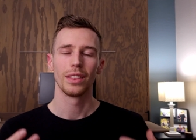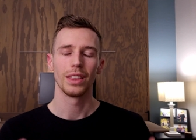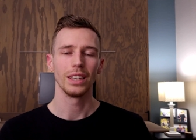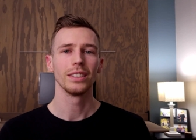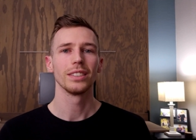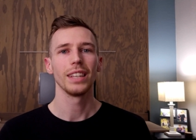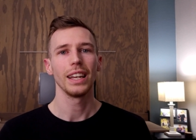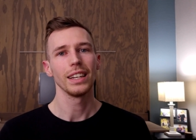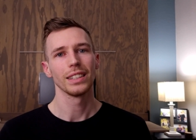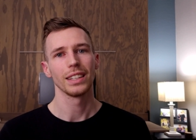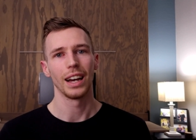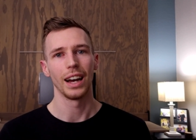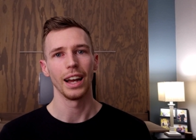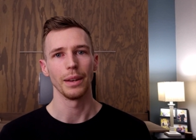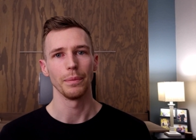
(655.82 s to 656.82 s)
Things take
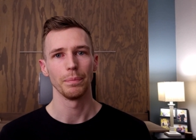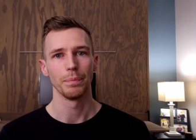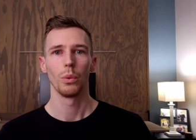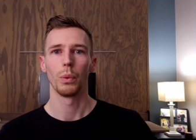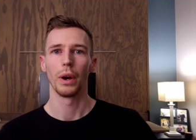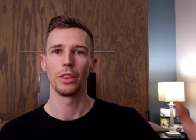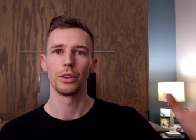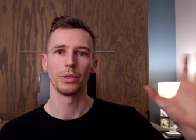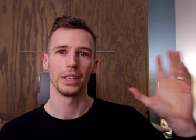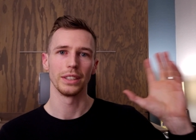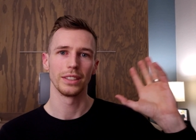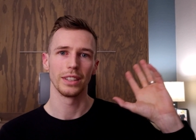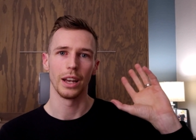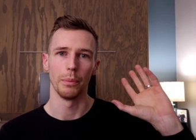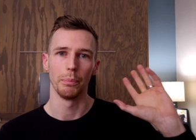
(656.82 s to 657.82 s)
time, whether
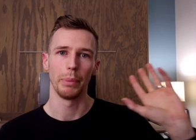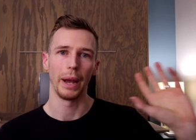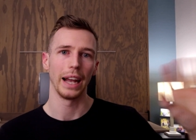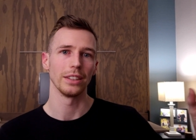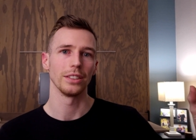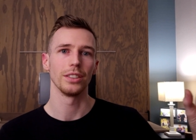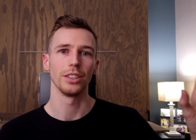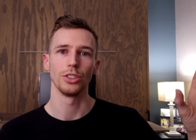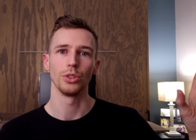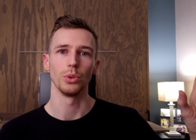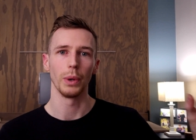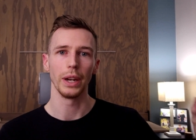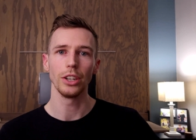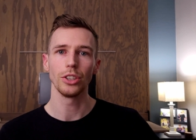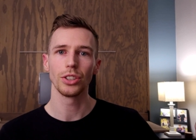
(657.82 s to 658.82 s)
it's a bad
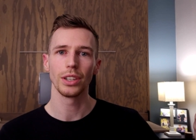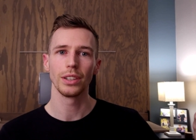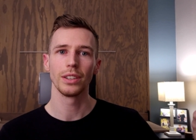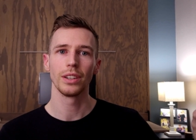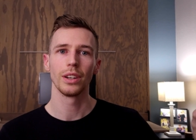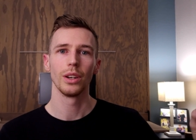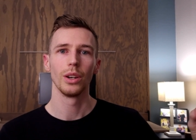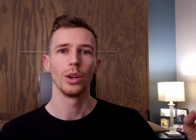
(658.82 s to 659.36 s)
situation